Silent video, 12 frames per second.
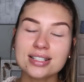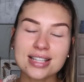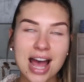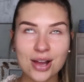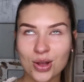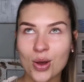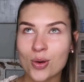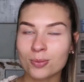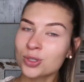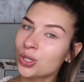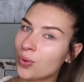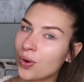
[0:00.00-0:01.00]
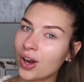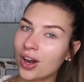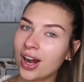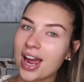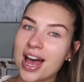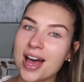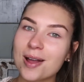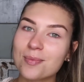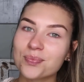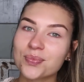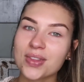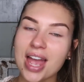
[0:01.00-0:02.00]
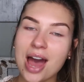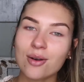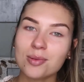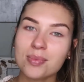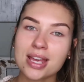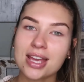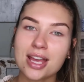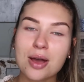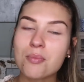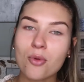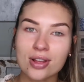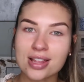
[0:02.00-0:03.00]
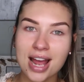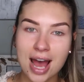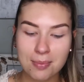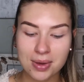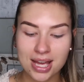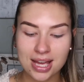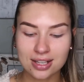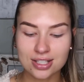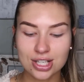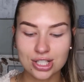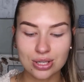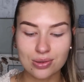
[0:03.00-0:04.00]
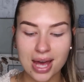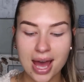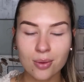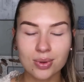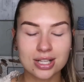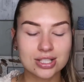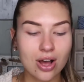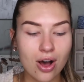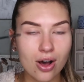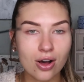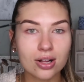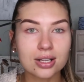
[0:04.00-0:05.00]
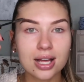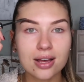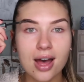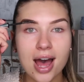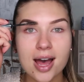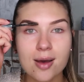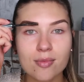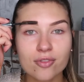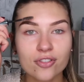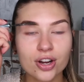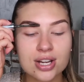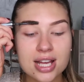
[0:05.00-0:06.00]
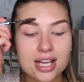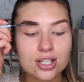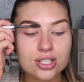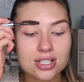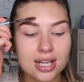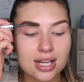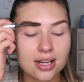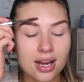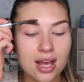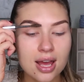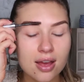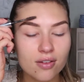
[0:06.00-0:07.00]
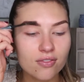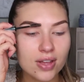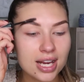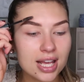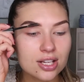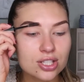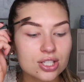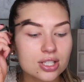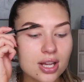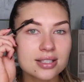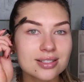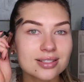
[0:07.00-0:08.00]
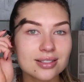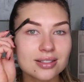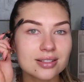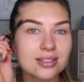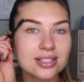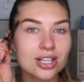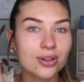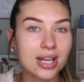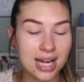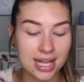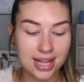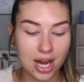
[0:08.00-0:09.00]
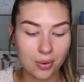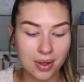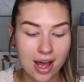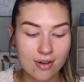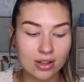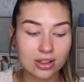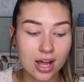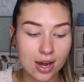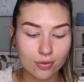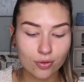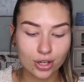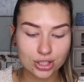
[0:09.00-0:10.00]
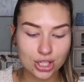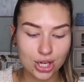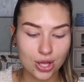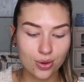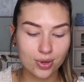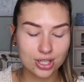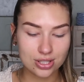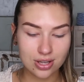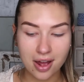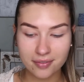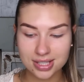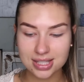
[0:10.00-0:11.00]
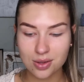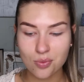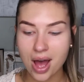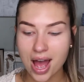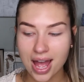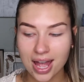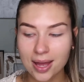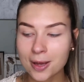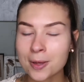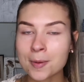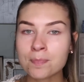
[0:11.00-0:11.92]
townhome tour, I would be more than happy to do that when it's all furnished and finished. It's still getting there. We have a lot of work to do, which is obviously why